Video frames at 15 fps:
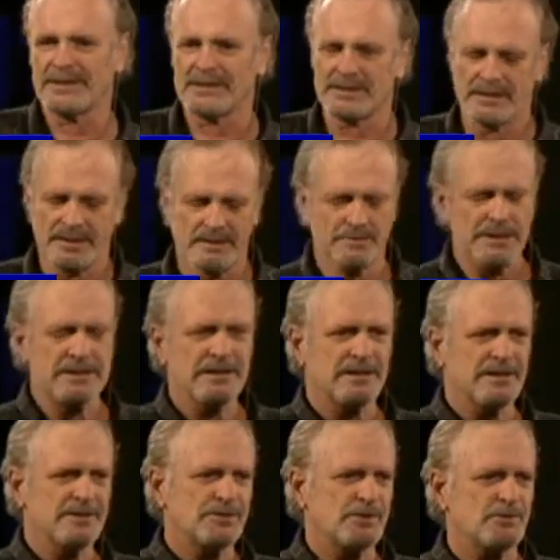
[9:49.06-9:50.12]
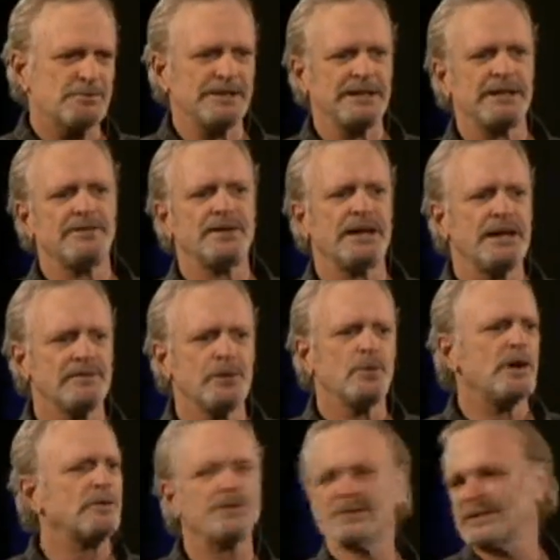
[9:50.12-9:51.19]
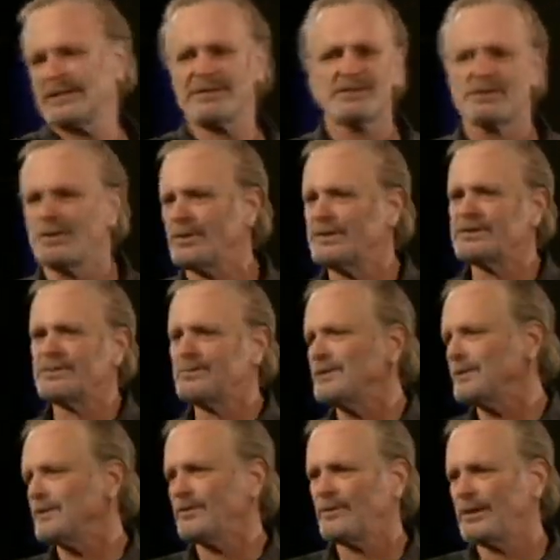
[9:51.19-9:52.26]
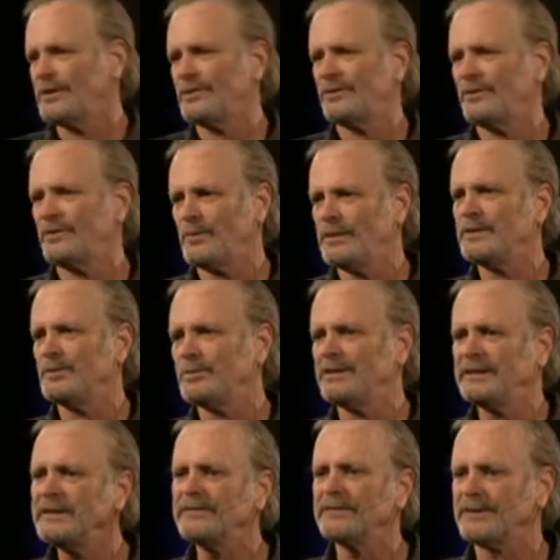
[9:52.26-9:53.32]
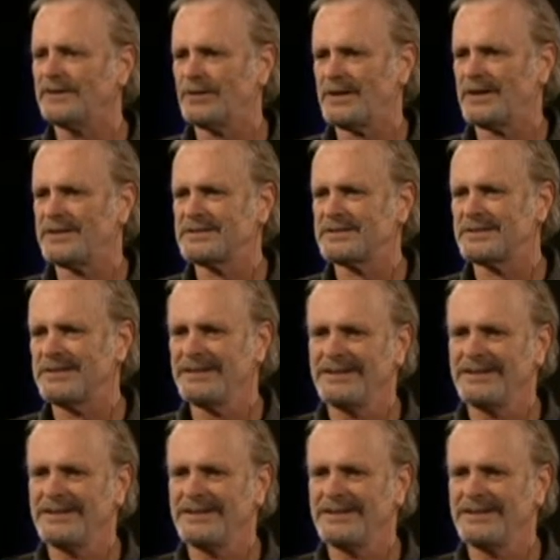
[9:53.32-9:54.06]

because Pentecostals believe that everyone receives the Holy Spirit when you, when you believe in Christ,